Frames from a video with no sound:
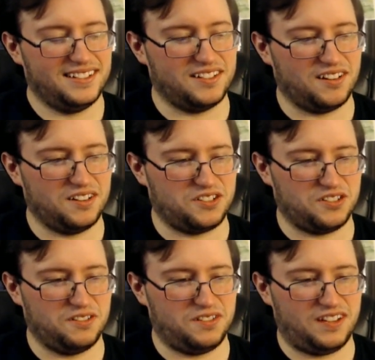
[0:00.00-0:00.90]
These are all
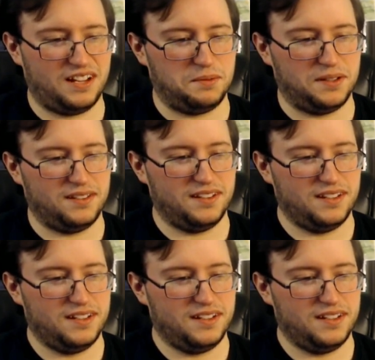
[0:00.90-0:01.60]
true statements.